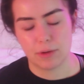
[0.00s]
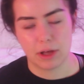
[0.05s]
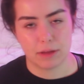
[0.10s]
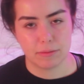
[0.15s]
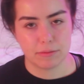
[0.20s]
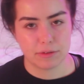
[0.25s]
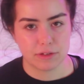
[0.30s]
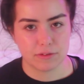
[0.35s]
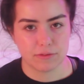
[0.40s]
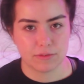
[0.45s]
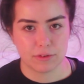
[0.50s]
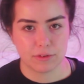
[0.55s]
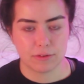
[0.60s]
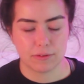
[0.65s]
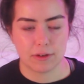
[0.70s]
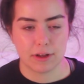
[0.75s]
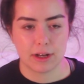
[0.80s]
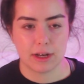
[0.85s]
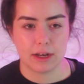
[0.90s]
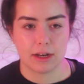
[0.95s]

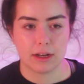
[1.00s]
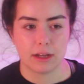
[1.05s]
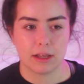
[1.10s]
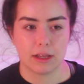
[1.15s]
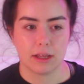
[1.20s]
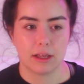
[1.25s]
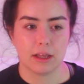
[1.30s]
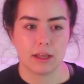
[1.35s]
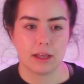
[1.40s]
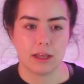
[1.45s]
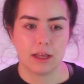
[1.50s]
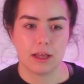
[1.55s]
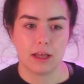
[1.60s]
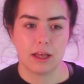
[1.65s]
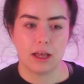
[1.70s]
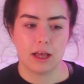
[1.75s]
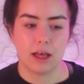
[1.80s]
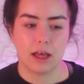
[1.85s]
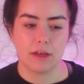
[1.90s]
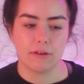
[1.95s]
purposeful, and
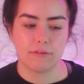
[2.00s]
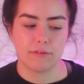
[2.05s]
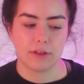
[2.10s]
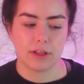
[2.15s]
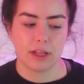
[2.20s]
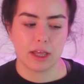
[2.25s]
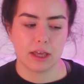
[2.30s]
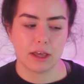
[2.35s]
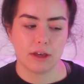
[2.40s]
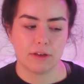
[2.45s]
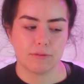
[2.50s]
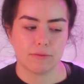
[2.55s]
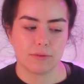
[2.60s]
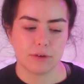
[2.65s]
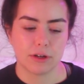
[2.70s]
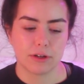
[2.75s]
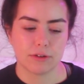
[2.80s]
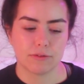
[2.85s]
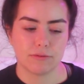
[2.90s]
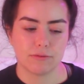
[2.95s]
I feel like I've
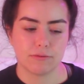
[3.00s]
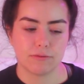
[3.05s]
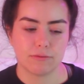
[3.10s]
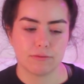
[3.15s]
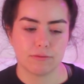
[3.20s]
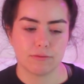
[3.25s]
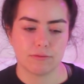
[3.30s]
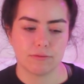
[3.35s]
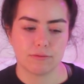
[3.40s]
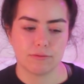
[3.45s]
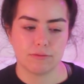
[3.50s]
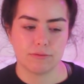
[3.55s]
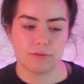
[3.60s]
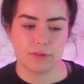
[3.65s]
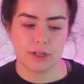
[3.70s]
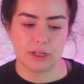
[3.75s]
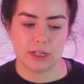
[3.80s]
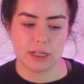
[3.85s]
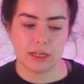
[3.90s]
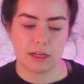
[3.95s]
worked
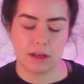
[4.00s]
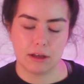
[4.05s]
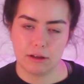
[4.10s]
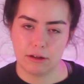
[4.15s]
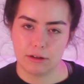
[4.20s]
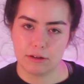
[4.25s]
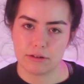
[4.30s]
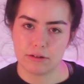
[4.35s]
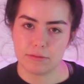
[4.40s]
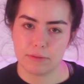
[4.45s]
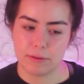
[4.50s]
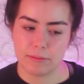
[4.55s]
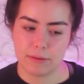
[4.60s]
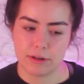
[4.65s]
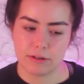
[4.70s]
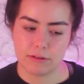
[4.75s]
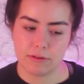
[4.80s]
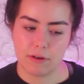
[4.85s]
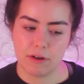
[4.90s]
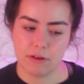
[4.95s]
really hard on my
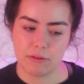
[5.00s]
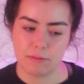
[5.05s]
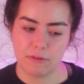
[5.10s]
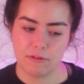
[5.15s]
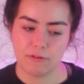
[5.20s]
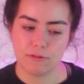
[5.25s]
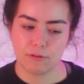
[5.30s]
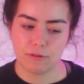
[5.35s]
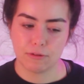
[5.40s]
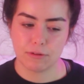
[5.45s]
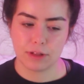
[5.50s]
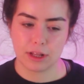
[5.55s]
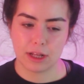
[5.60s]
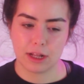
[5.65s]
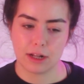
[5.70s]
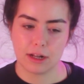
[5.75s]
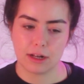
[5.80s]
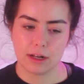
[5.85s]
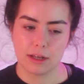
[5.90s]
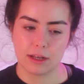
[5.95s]
mental health before
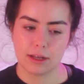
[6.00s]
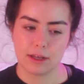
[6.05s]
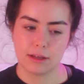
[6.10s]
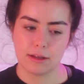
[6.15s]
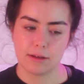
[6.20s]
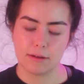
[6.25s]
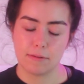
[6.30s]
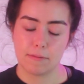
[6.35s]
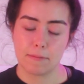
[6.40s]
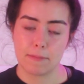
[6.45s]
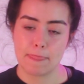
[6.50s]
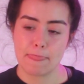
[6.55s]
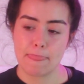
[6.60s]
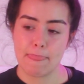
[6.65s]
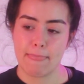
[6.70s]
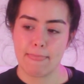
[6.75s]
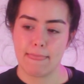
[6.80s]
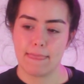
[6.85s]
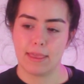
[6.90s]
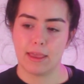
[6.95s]
that.
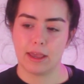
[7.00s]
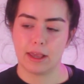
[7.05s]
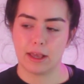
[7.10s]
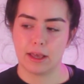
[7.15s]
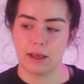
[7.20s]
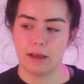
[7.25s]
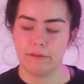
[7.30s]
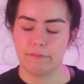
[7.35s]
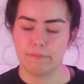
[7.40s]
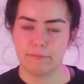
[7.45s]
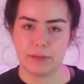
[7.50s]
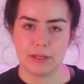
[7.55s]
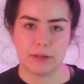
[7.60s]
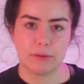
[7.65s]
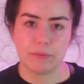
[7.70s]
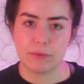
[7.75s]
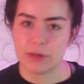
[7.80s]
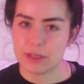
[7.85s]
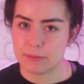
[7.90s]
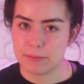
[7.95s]
Like, I've been
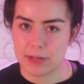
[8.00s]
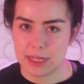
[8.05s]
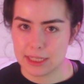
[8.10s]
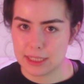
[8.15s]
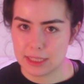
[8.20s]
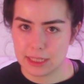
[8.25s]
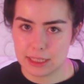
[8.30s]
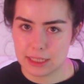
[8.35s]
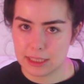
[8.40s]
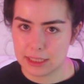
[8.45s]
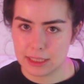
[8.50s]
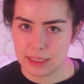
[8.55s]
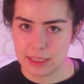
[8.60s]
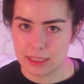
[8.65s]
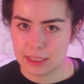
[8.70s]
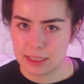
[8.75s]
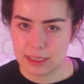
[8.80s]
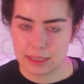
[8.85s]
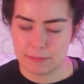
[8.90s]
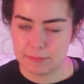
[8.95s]
in worse
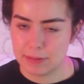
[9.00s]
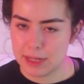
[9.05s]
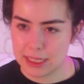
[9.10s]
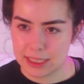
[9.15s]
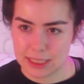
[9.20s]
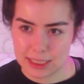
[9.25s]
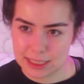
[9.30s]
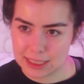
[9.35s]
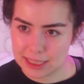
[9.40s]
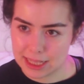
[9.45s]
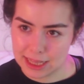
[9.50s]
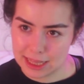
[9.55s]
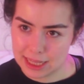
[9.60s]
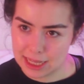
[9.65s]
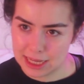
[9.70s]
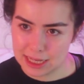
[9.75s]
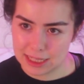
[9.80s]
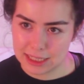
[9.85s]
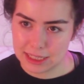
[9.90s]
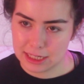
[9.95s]
places than
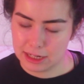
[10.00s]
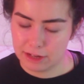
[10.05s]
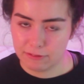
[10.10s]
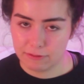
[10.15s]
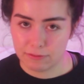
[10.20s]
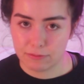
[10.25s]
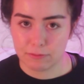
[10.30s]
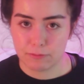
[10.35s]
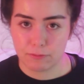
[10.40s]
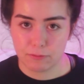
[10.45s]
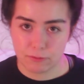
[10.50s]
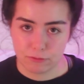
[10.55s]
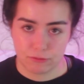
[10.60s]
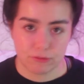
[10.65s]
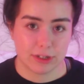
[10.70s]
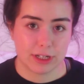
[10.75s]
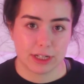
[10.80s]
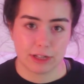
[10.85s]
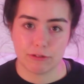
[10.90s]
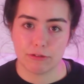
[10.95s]
this, and I've
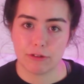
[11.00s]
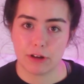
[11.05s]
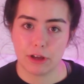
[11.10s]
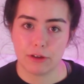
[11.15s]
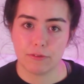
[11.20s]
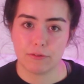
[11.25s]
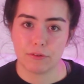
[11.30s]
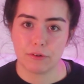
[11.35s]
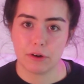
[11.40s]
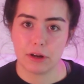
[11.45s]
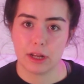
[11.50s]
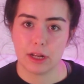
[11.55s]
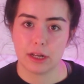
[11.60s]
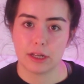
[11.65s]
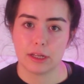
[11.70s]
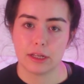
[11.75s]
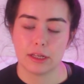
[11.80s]
really gotten over it.